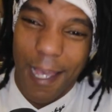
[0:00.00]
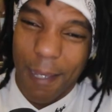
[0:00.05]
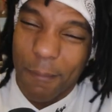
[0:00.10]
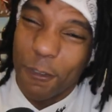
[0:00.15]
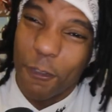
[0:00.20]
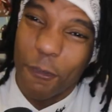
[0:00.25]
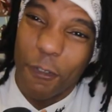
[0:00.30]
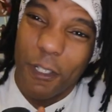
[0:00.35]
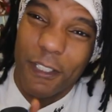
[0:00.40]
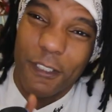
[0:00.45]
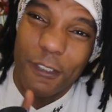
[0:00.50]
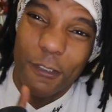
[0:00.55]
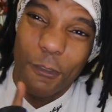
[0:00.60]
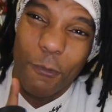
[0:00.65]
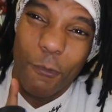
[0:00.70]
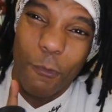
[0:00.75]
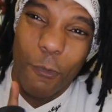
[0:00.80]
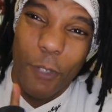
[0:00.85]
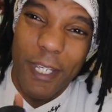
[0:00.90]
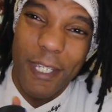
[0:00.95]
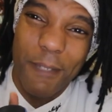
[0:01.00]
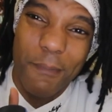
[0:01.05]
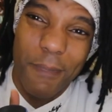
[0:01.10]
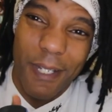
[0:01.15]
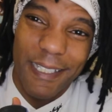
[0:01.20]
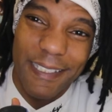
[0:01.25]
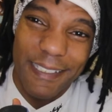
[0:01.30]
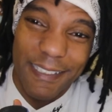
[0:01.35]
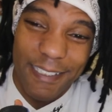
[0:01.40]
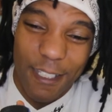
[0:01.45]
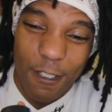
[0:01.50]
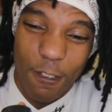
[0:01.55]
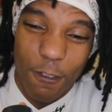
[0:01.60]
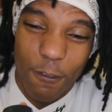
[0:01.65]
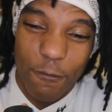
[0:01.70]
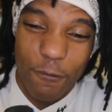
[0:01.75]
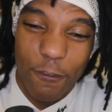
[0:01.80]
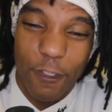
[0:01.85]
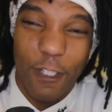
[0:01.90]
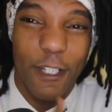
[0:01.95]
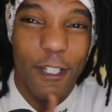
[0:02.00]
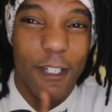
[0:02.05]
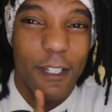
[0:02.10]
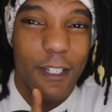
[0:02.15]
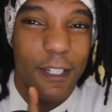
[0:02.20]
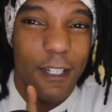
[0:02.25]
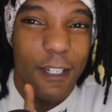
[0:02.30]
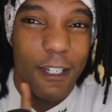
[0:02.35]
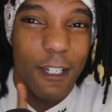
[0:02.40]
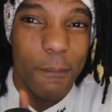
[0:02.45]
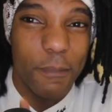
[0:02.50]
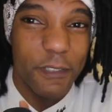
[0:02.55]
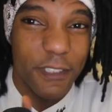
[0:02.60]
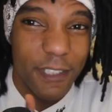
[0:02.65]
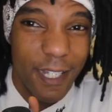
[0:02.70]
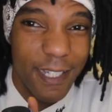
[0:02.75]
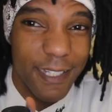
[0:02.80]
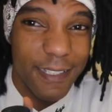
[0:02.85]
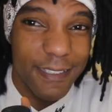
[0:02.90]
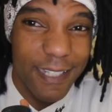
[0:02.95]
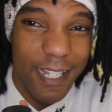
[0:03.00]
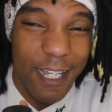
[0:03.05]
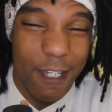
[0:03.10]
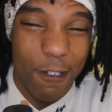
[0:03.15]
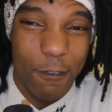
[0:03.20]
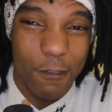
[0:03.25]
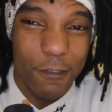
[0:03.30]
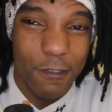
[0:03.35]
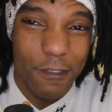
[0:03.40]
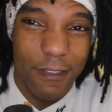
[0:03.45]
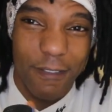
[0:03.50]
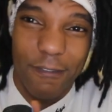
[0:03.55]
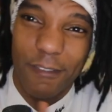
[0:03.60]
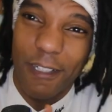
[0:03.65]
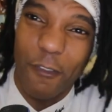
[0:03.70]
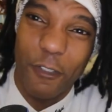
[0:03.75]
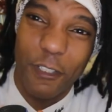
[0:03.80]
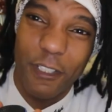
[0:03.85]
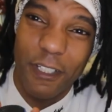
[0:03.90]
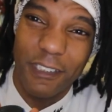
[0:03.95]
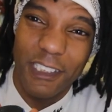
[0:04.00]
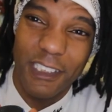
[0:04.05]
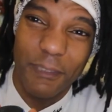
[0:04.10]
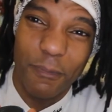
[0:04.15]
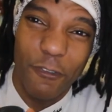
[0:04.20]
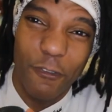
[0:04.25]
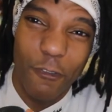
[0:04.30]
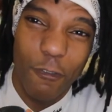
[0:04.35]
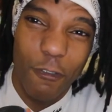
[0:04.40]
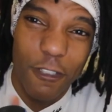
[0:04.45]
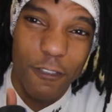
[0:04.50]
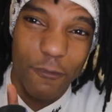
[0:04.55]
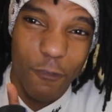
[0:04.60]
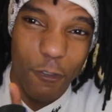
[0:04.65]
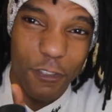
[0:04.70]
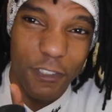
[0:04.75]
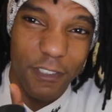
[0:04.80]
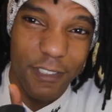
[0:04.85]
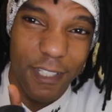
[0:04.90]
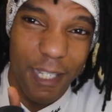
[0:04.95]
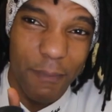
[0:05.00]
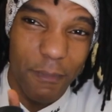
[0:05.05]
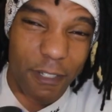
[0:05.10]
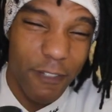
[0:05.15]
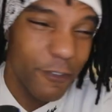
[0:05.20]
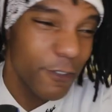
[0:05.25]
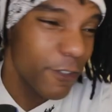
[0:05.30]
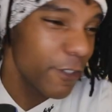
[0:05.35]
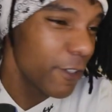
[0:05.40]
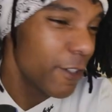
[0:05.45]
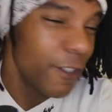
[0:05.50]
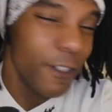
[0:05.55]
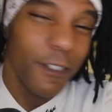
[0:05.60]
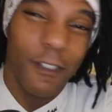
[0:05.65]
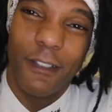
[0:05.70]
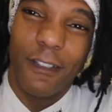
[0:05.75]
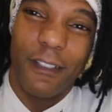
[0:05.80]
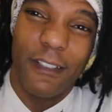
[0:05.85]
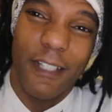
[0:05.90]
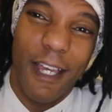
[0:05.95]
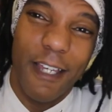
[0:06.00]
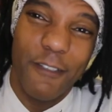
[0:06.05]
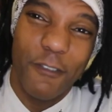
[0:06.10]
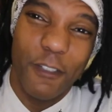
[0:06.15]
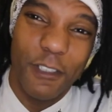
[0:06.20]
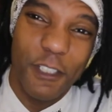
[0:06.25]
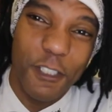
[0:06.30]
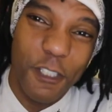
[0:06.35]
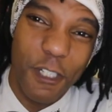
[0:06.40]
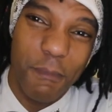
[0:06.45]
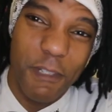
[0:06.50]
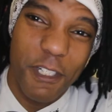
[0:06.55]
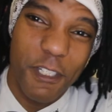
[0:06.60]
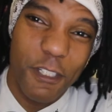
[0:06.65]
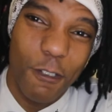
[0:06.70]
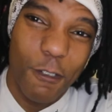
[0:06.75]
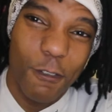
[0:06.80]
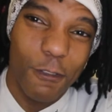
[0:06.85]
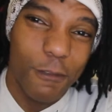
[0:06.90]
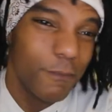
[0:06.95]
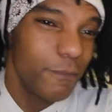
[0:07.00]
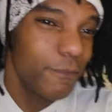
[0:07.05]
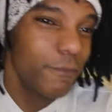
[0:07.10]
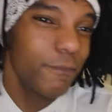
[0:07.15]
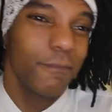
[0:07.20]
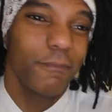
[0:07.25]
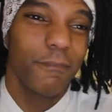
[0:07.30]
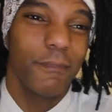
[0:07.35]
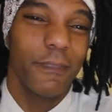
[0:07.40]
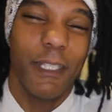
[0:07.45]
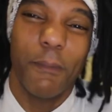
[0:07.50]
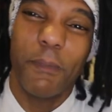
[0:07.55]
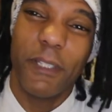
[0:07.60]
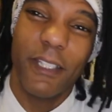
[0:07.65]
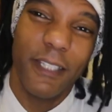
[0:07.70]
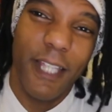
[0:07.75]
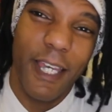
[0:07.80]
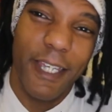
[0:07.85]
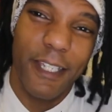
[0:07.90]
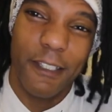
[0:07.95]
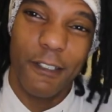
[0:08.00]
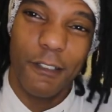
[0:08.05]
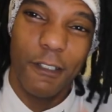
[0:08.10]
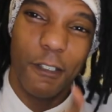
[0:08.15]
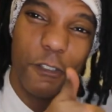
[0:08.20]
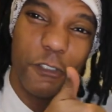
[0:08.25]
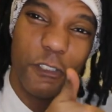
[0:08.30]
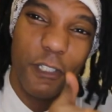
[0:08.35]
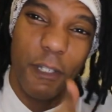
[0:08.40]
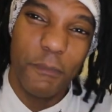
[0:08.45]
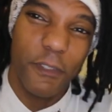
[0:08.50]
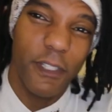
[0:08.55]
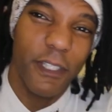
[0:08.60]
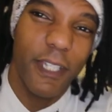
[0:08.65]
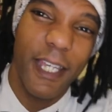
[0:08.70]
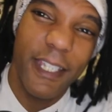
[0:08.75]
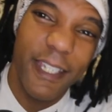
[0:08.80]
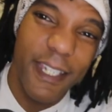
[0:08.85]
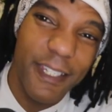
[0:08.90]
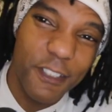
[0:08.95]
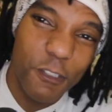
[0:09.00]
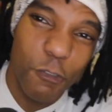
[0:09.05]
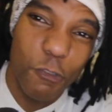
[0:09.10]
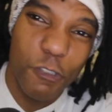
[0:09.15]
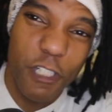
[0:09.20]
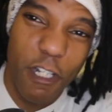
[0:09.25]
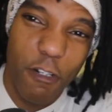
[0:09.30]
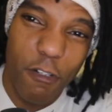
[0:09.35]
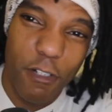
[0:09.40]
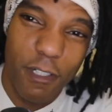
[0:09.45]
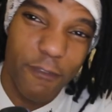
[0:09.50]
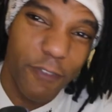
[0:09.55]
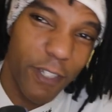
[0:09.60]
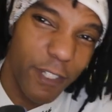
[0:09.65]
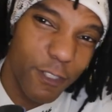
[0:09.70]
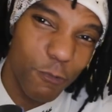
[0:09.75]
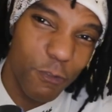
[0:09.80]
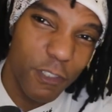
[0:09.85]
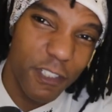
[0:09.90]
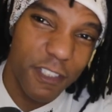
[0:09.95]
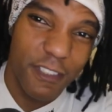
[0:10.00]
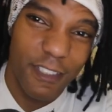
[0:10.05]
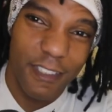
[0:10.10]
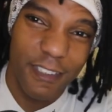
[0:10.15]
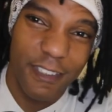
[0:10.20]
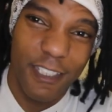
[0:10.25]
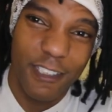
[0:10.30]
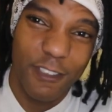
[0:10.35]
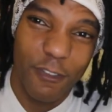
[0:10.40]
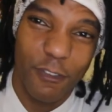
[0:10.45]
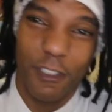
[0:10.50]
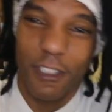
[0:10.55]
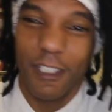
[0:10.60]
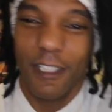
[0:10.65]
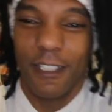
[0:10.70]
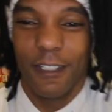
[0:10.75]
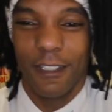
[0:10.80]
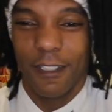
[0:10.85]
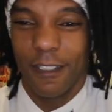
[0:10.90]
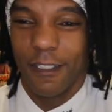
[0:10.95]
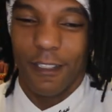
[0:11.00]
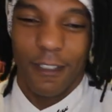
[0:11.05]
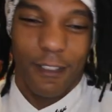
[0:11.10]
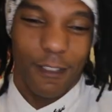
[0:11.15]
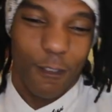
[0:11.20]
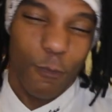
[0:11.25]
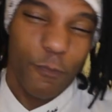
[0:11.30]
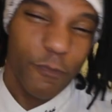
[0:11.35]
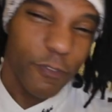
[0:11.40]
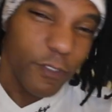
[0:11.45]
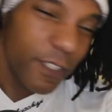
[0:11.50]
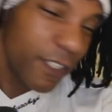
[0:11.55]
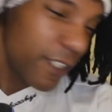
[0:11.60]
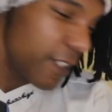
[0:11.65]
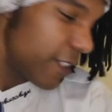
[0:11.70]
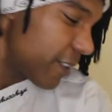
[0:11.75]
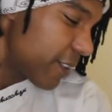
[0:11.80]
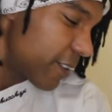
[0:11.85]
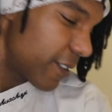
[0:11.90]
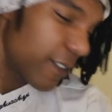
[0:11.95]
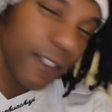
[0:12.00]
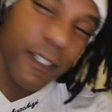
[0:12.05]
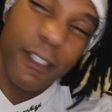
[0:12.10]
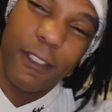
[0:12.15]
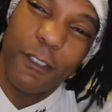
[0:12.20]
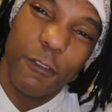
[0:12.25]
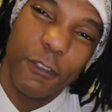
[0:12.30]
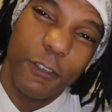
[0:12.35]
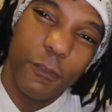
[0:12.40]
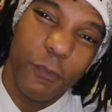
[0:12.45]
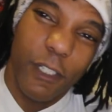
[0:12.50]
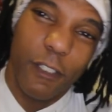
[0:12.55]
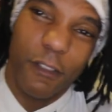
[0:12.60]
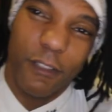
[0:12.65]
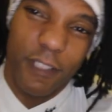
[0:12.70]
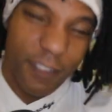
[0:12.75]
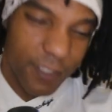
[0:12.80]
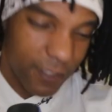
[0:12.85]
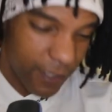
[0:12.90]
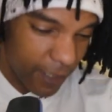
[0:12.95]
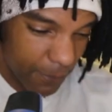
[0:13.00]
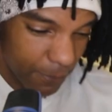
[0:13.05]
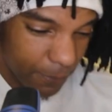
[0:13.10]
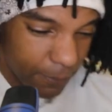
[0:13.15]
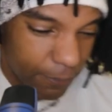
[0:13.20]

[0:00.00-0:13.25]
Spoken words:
going to weigh myself upside down. Never done this before. First time ever. Live on the Shimmy Show. Give me a like or something, I guess, or share it if I do this successfully. Hopefully it goes well. Let's see.